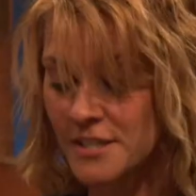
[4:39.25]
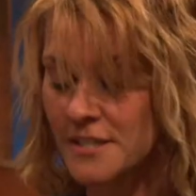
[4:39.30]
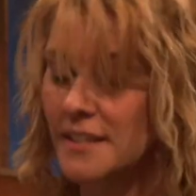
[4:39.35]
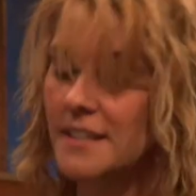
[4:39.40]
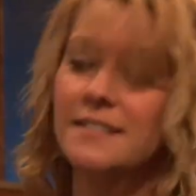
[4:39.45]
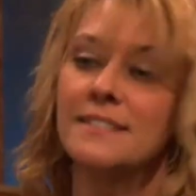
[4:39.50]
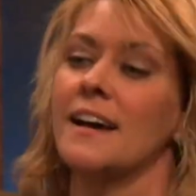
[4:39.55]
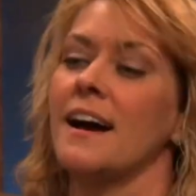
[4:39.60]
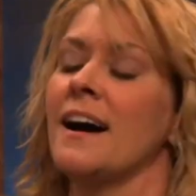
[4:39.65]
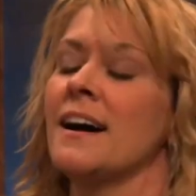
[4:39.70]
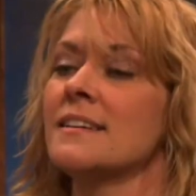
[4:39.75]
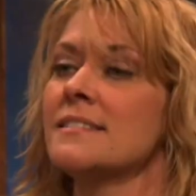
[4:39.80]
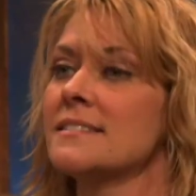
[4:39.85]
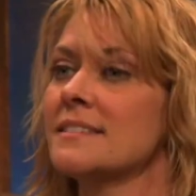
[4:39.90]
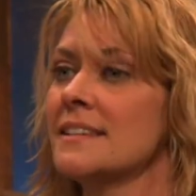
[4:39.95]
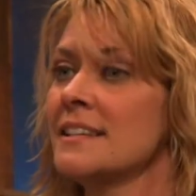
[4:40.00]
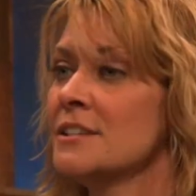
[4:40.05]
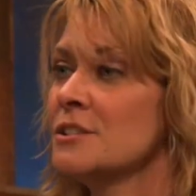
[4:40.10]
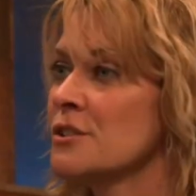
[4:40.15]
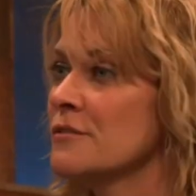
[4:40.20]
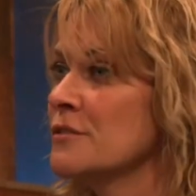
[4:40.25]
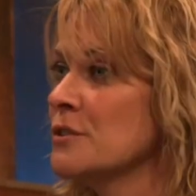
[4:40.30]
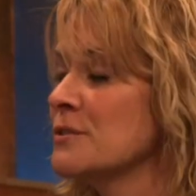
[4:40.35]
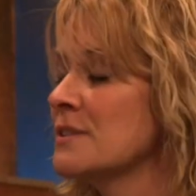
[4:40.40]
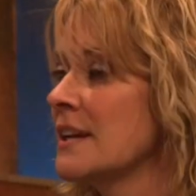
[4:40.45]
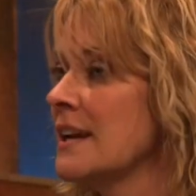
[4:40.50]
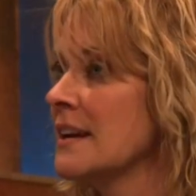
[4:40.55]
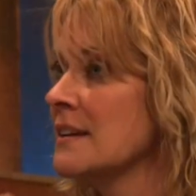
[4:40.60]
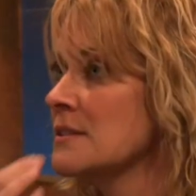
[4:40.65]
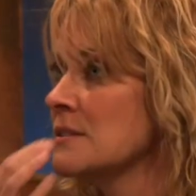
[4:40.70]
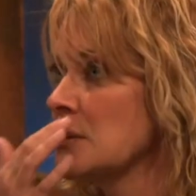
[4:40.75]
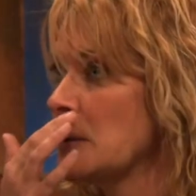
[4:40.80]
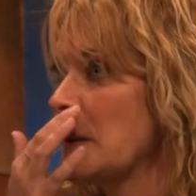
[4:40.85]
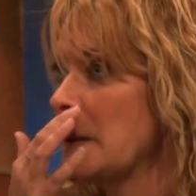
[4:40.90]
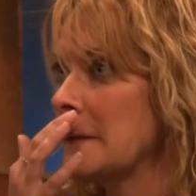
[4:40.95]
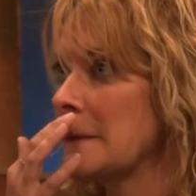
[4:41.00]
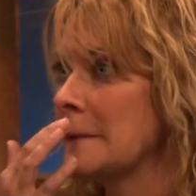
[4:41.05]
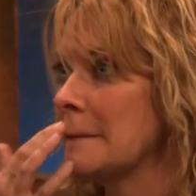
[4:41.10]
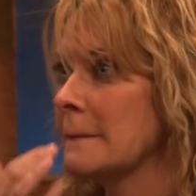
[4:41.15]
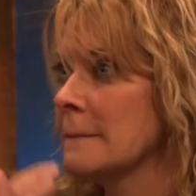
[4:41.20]
like to ask each of you to
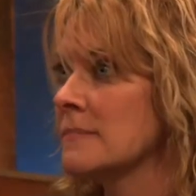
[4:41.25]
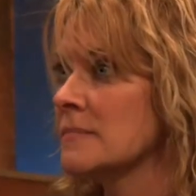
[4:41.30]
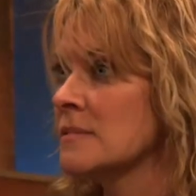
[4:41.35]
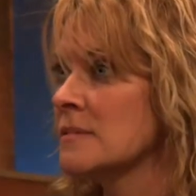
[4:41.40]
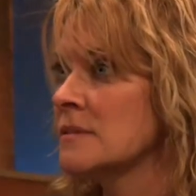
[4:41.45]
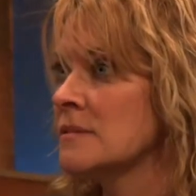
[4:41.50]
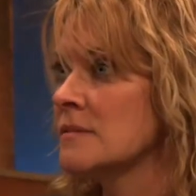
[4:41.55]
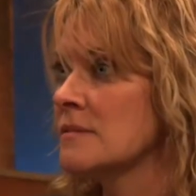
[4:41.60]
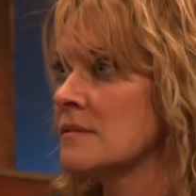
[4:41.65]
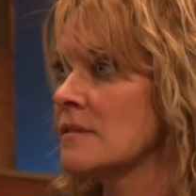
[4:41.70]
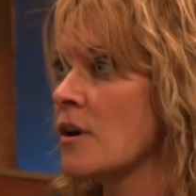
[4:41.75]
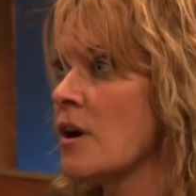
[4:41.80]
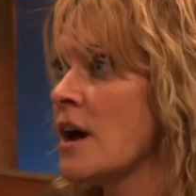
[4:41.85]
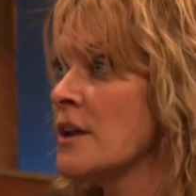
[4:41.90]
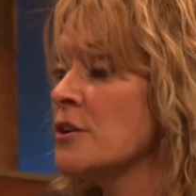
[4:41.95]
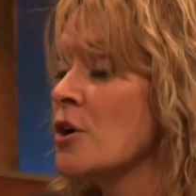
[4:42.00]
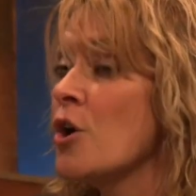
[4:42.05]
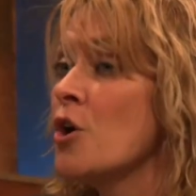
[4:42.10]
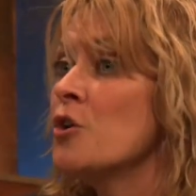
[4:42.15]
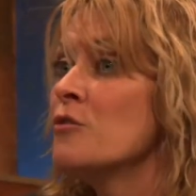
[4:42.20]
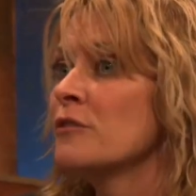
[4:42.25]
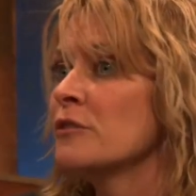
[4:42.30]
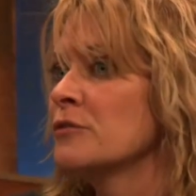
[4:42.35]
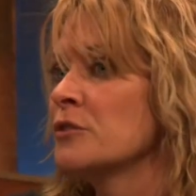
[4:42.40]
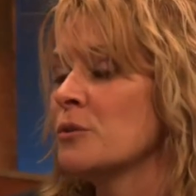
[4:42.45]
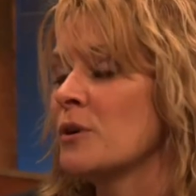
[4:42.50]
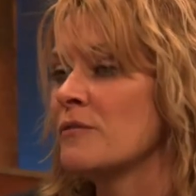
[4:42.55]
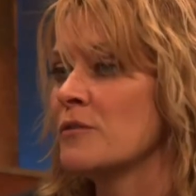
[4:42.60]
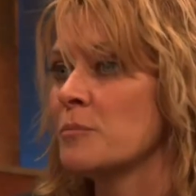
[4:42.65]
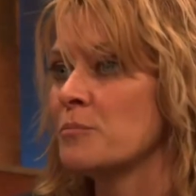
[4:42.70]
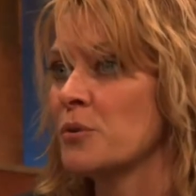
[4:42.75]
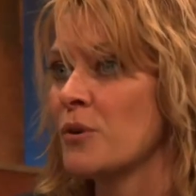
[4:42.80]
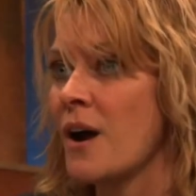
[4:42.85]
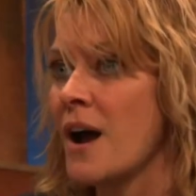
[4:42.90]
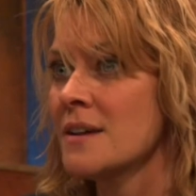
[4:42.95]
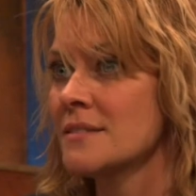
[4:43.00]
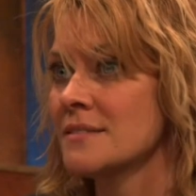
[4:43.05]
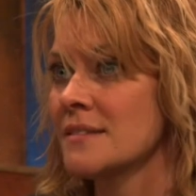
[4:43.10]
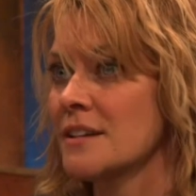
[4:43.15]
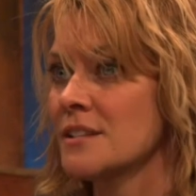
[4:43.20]
answer an overview of the
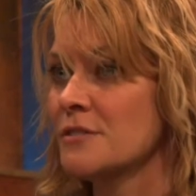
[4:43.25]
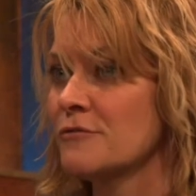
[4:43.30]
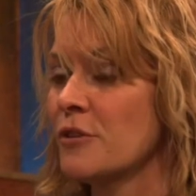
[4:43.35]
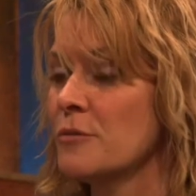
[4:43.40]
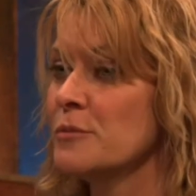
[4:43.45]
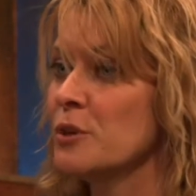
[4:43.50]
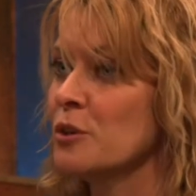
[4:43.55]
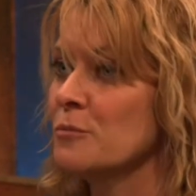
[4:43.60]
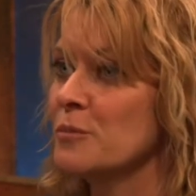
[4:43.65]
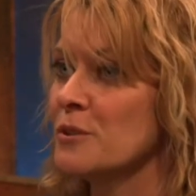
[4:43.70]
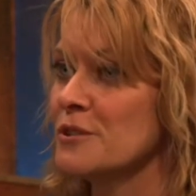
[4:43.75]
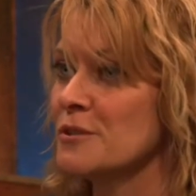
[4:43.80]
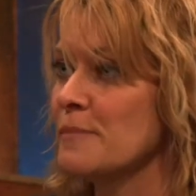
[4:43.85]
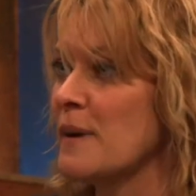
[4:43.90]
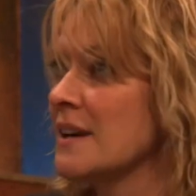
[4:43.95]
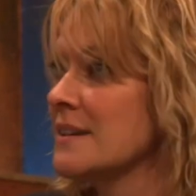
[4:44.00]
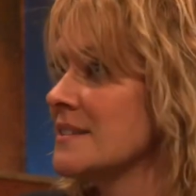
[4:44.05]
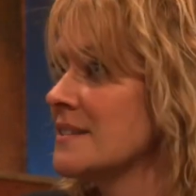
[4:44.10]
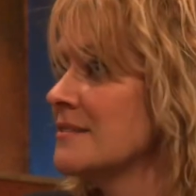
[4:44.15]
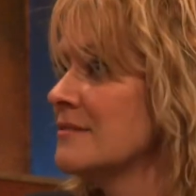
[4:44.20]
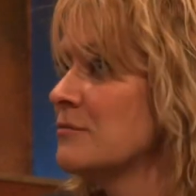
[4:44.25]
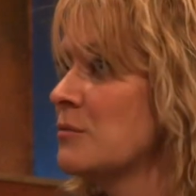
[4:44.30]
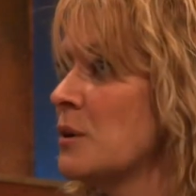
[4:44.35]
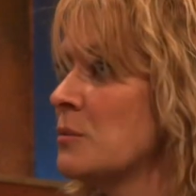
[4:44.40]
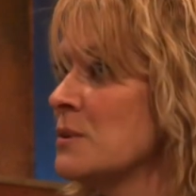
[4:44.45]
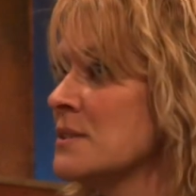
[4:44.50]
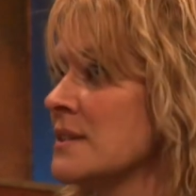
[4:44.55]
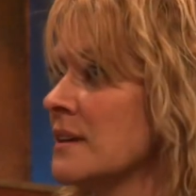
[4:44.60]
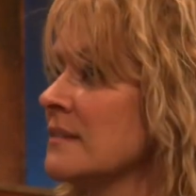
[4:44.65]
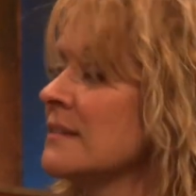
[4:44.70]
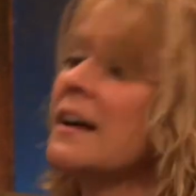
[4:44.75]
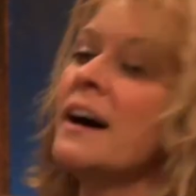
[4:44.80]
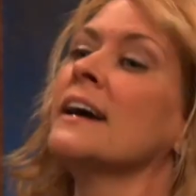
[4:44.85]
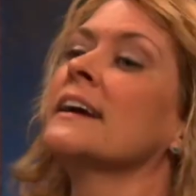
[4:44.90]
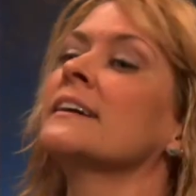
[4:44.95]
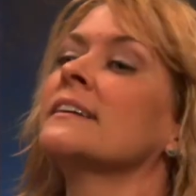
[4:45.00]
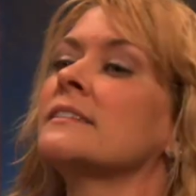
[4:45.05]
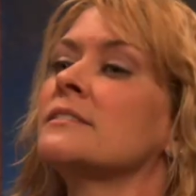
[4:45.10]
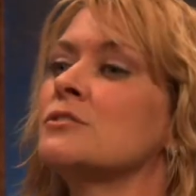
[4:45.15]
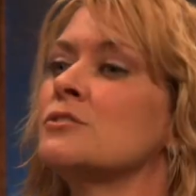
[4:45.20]
process from your perspective. What was it
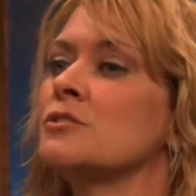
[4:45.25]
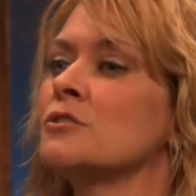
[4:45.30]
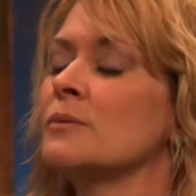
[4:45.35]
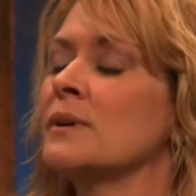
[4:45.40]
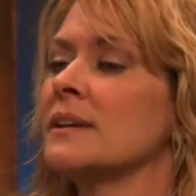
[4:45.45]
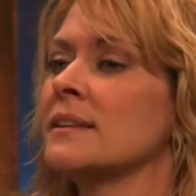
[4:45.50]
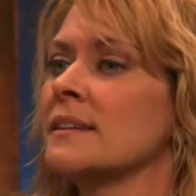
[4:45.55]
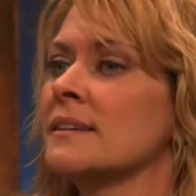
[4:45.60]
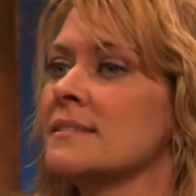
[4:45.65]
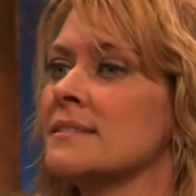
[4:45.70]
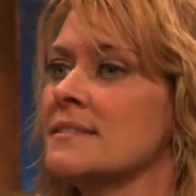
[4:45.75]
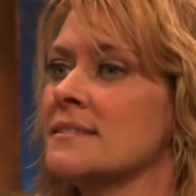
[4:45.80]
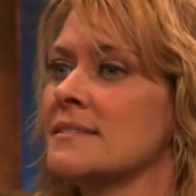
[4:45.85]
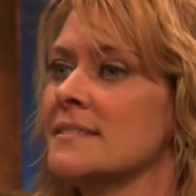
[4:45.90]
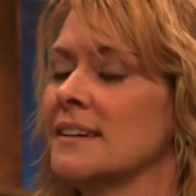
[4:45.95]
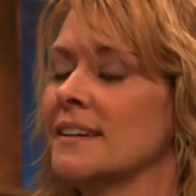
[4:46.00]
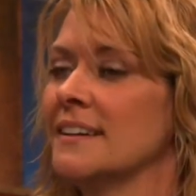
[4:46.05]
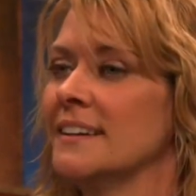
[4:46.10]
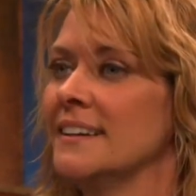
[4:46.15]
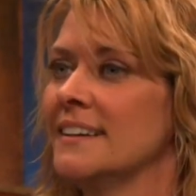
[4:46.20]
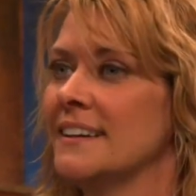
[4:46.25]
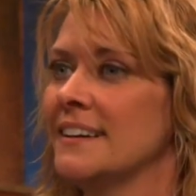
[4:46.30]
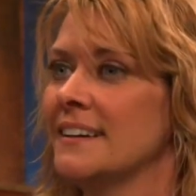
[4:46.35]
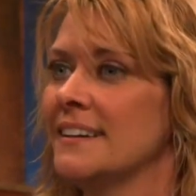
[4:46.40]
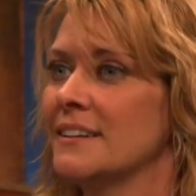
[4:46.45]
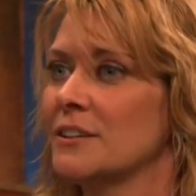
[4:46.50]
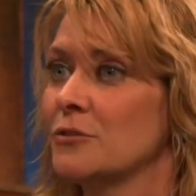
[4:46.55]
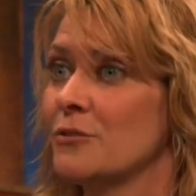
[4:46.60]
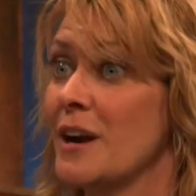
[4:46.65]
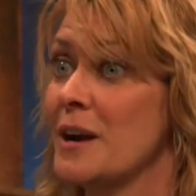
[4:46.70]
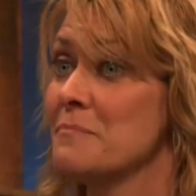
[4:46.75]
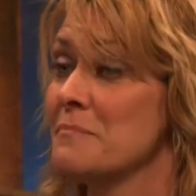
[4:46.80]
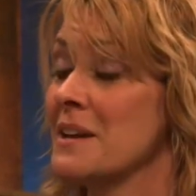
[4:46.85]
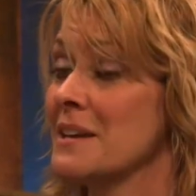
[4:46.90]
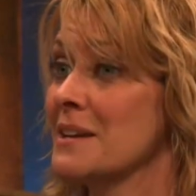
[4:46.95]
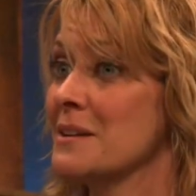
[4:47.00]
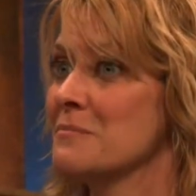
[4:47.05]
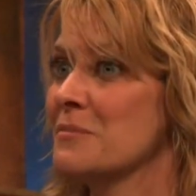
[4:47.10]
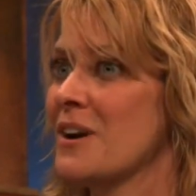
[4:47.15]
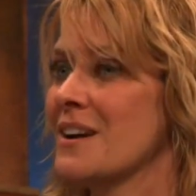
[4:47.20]
like doing this grant
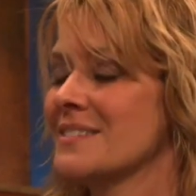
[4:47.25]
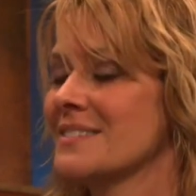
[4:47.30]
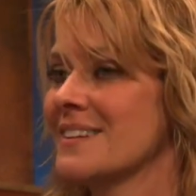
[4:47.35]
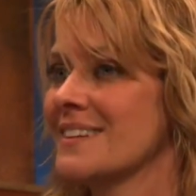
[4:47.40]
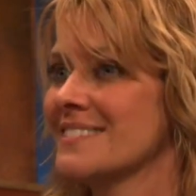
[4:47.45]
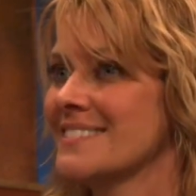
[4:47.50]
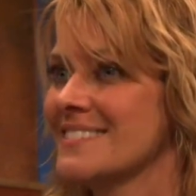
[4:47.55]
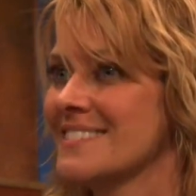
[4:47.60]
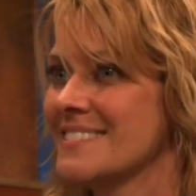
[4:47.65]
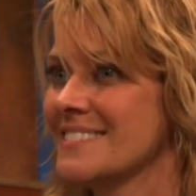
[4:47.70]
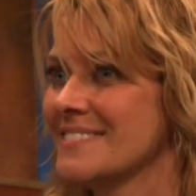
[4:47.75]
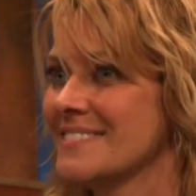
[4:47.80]
making process?